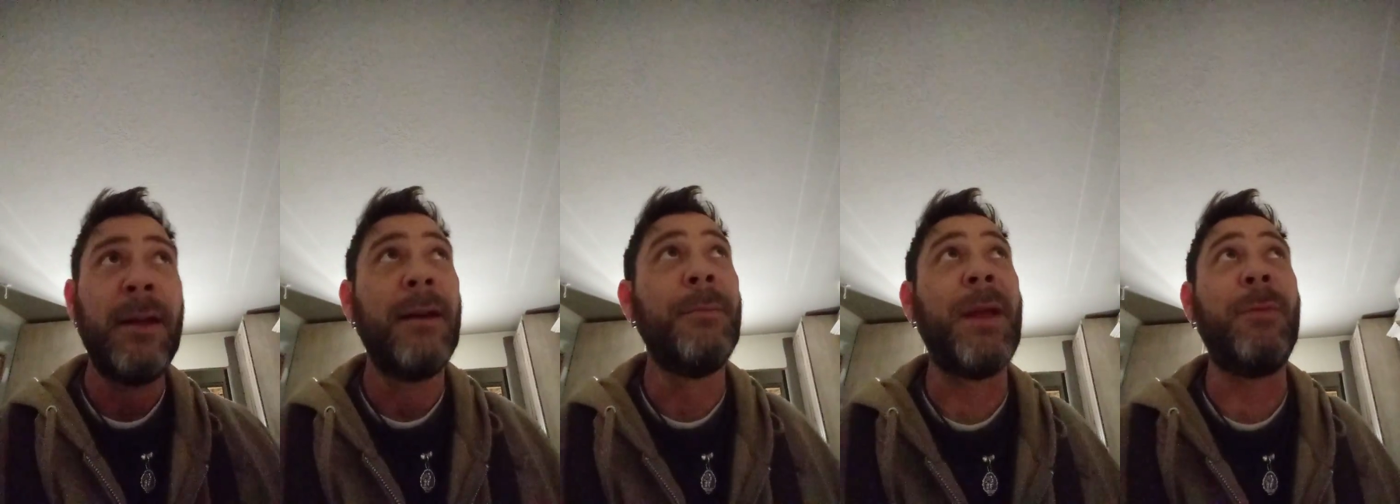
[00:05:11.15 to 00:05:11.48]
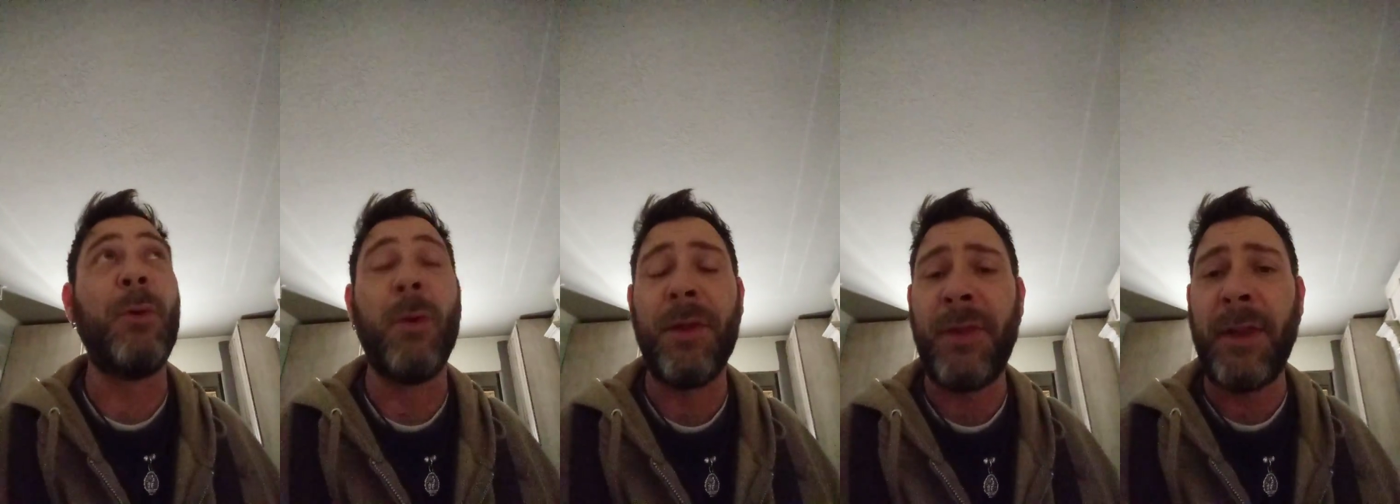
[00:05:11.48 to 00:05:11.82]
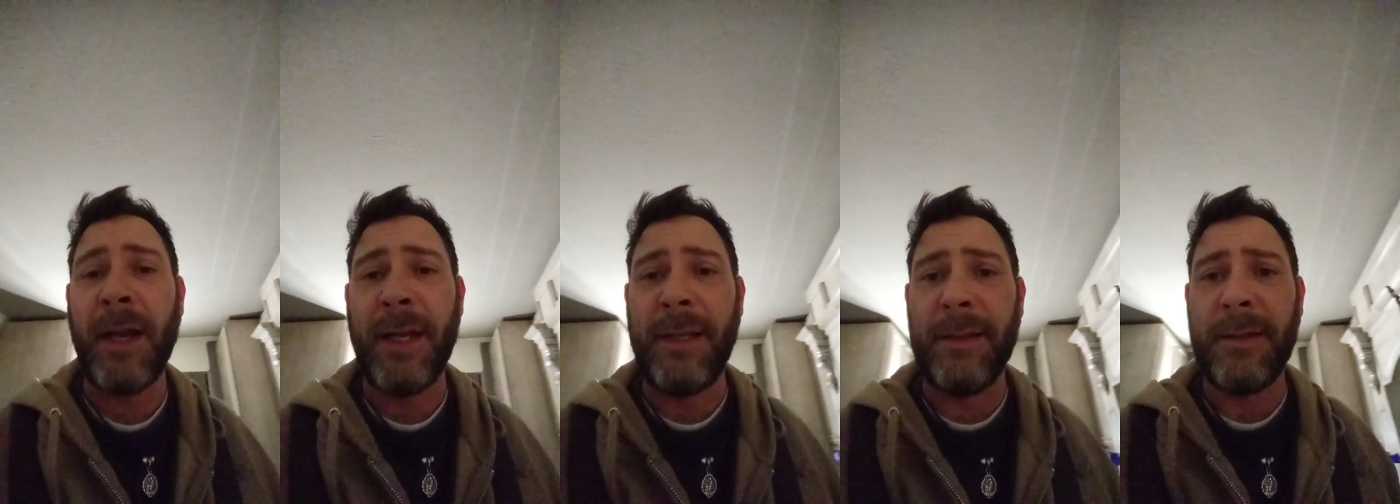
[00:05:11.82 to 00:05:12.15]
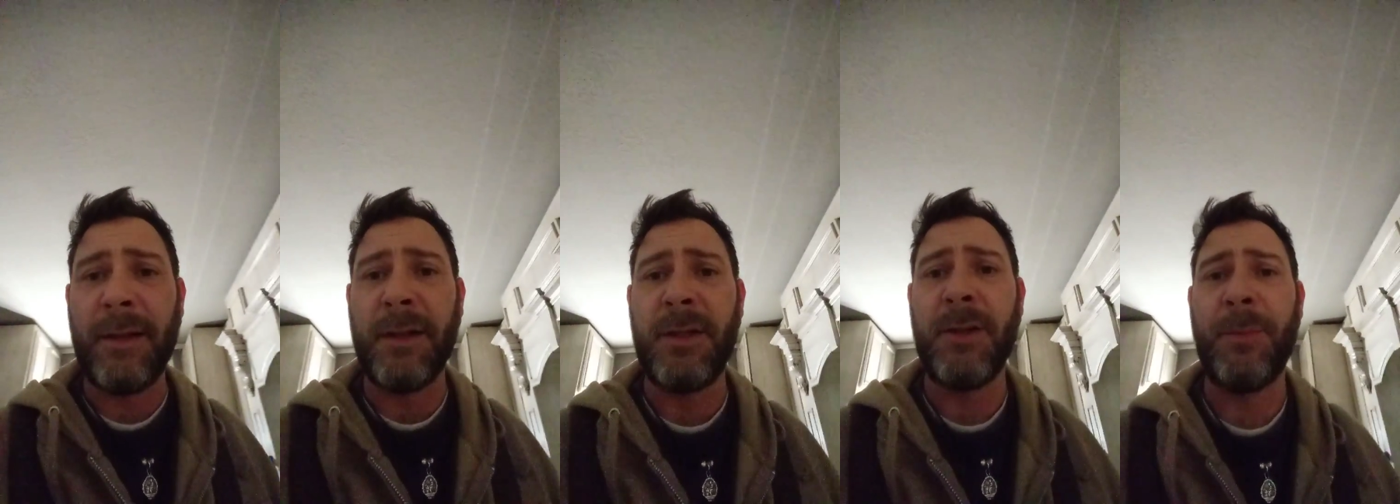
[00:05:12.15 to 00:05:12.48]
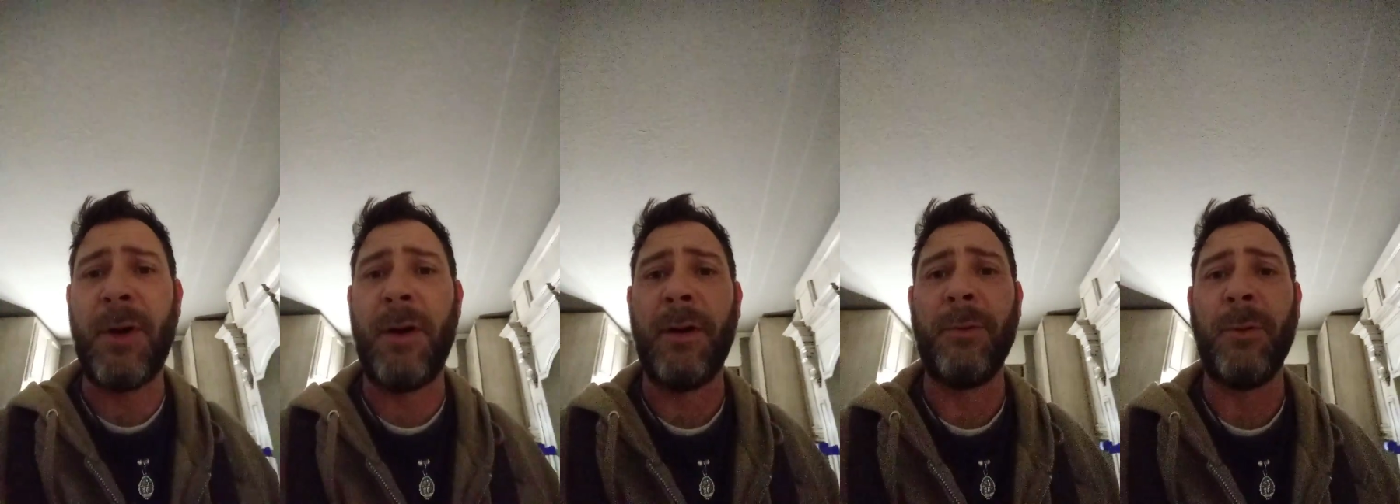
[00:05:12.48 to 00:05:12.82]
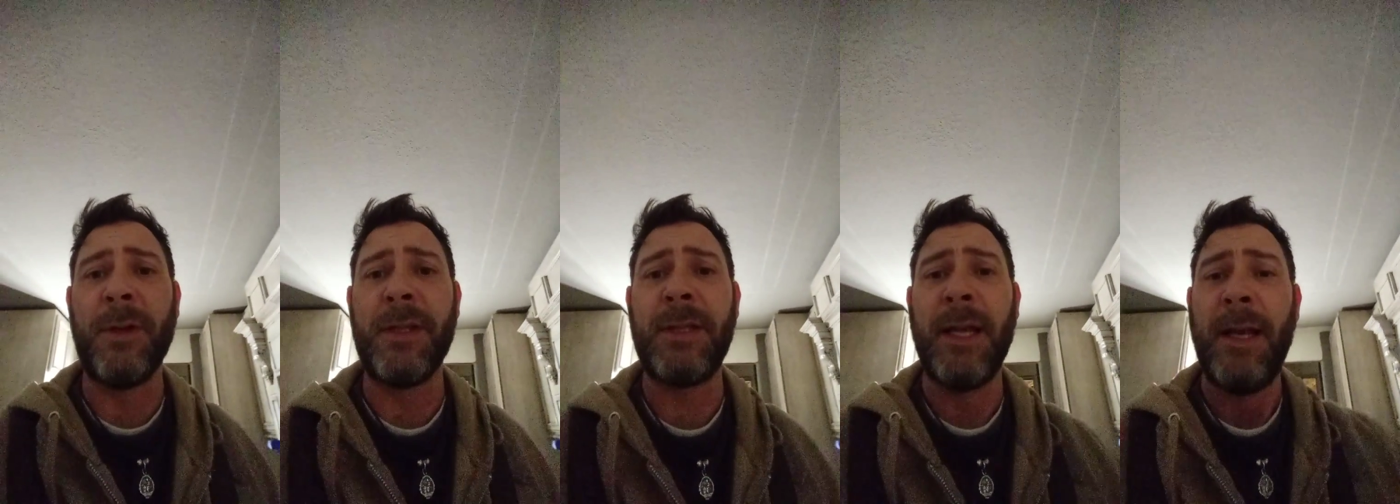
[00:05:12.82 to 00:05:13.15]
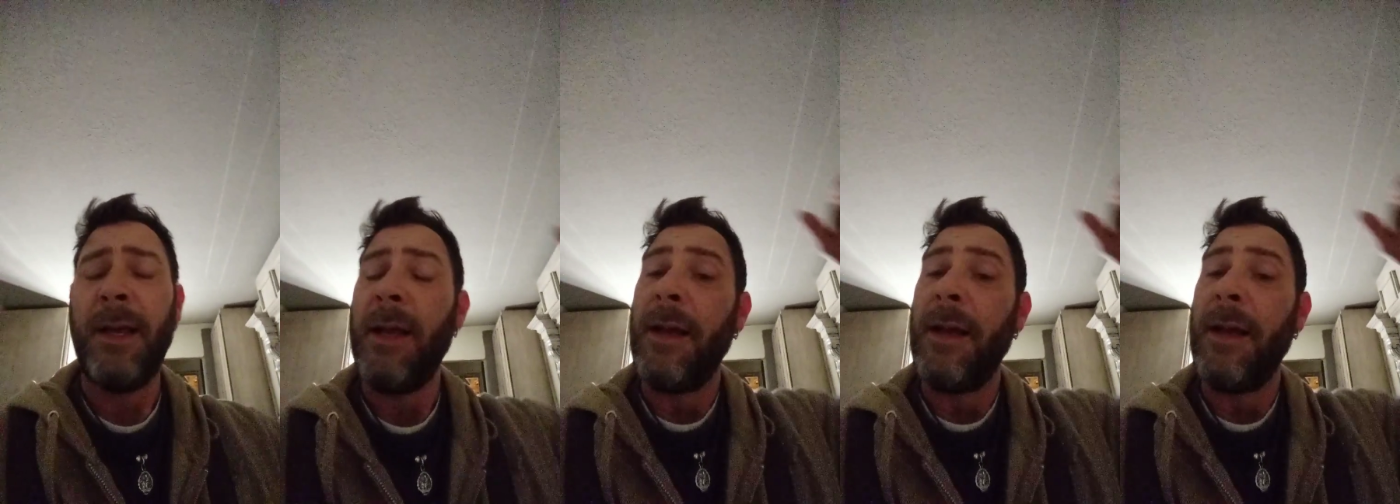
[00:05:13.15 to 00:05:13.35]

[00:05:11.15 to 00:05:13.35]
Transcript: Maybe one thing I didn't touch upon was